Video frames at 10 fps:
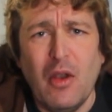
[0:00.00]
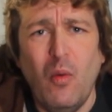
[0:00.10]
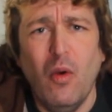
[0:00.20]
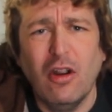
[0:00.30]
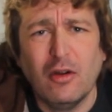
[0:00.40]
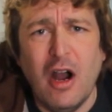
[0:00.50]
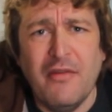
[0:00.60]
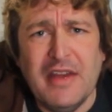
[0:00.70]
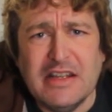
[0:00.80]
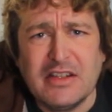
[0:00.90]
Work
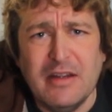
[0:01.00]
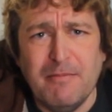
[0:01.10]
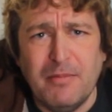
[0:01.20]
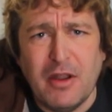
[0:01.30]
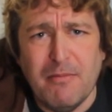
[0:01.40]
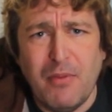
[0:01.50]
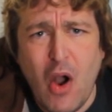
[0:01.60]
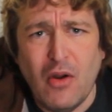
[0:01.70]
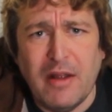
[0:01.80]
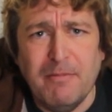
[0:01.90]
on this
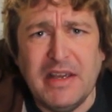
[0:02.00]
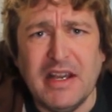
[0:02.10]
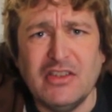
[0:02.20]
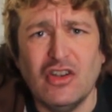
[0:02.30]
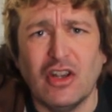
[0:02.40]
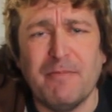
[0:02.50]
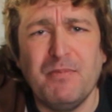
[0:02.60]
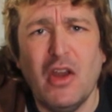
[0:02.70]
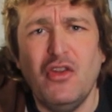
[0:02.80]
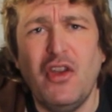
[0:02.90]
component. Because look,
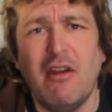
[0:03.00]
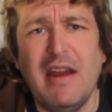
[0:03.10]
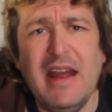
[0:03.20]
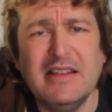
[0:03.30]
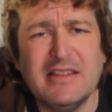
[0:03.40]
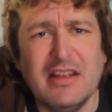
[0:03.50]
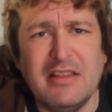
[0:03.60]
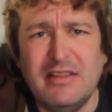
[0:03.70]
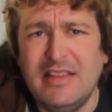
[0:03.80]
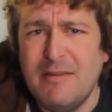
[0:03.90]
there is
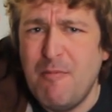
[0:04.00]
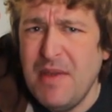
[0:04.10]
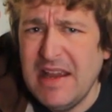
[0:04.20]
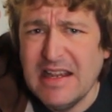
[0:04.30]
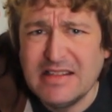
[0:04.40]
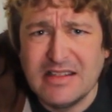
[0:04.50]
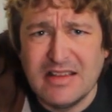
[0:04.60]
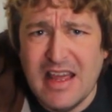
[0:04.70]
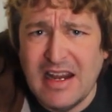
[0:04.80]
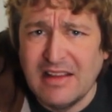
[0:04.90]
the biggest
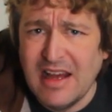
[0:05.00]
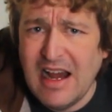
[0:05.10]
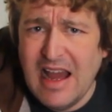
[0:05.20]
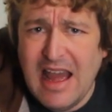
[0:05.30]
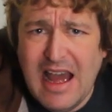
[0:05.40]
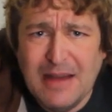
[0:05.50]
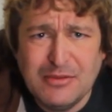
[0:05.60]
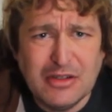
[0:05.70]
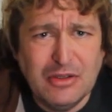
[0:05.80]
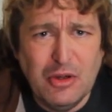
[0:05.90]
thing that I
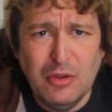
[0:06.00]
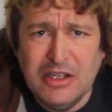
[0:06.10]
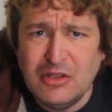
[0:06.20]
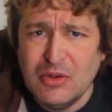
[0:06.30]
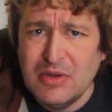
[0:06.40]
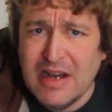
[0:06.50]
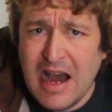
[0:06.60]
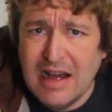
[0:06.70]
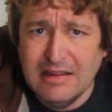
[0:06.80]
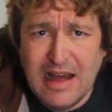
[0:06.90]
absolutely do
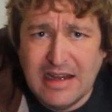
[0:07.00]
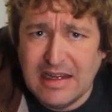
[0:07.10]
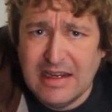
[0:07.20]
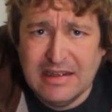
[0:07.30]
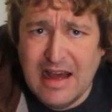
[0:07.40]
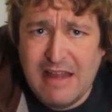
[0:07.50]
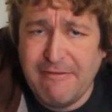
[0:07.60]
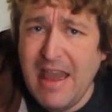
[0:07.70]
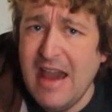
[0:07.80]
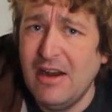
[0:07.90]
not like in
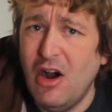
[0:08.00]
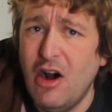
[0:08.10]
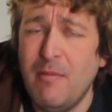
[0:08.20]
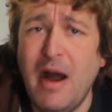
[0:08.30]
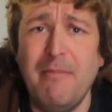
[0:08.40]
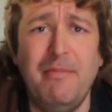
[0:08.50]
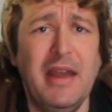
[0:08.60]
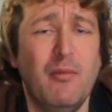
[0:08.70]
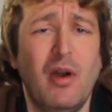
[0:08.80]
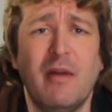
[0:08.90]
life at all.
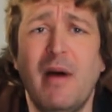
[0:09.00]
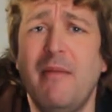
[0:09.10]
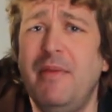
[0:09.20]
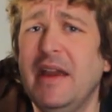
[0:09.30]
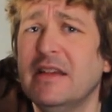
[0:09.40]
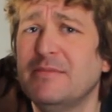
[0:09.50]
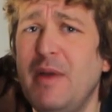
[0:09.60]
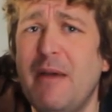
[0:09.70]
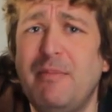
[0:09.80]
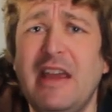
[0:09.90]
One of my biggest
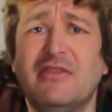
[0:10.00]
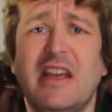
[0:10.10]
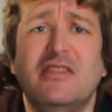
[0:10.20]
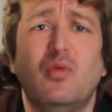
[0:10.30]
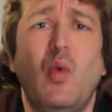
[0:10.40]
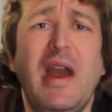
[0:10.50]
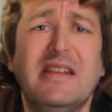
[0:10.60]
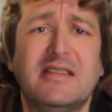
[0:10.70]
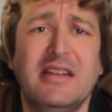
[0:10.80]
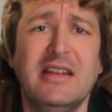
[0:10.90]
pet peeves is
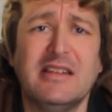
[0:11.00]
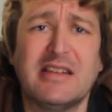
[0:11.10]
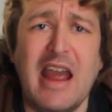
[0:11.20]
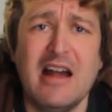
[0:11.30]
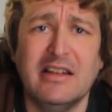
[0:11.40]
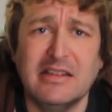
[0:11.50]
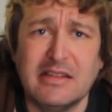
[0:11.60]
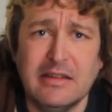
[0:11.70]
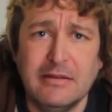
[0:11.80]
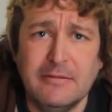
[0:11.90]
wasted talent.